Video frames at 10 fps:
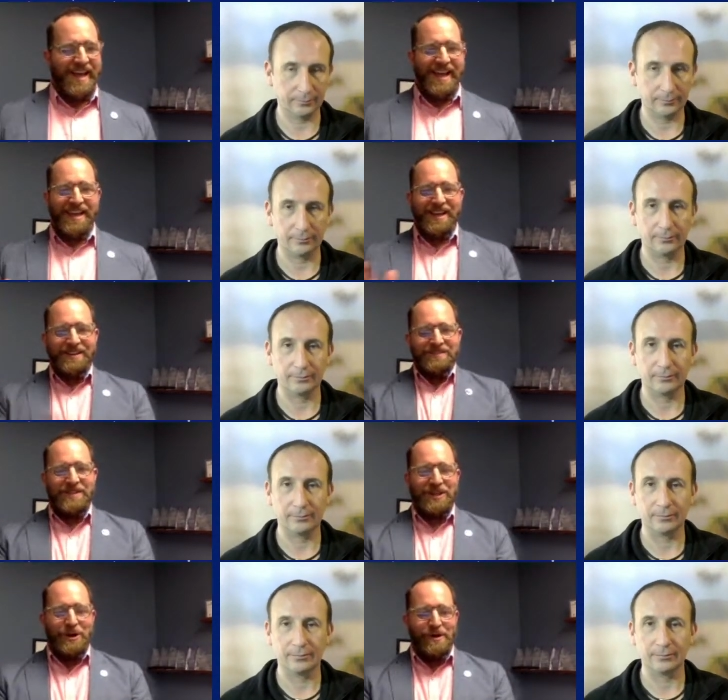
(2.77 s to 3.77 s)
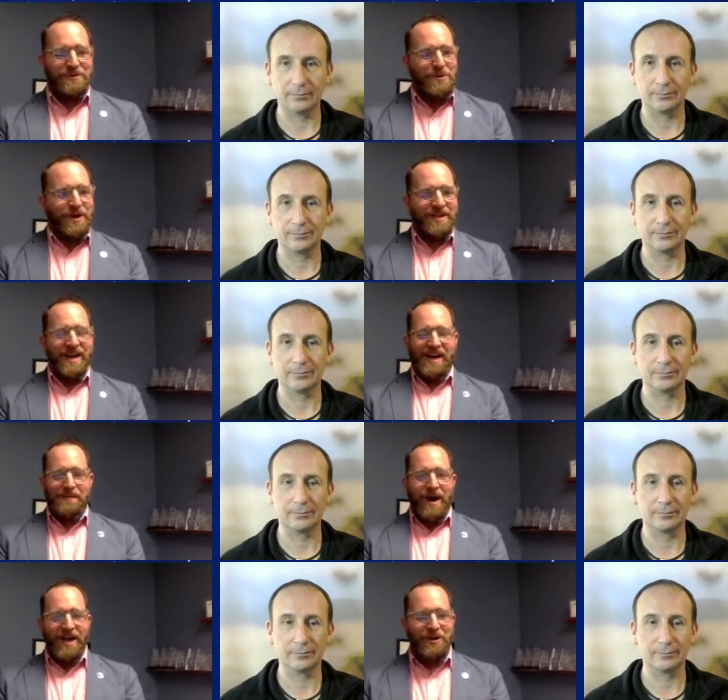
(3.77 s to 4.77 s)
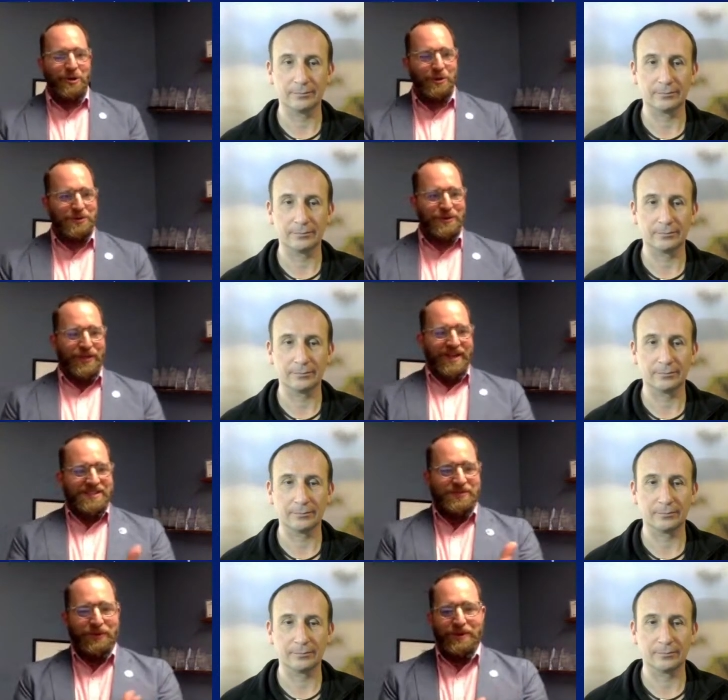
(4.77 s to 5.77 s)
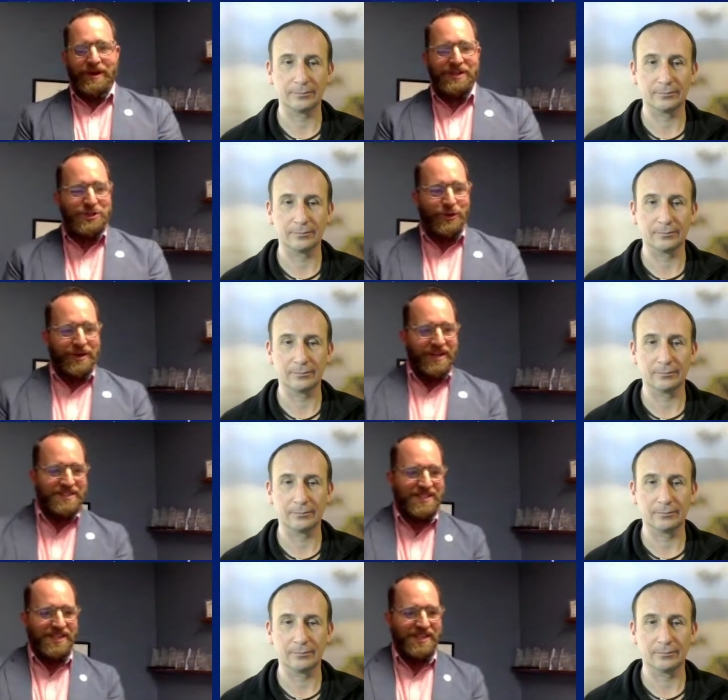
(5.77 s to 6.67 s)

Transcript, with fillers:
Speaker 1: Hey, hello everyone. I'm Haig Colter. Thanks for uh, joining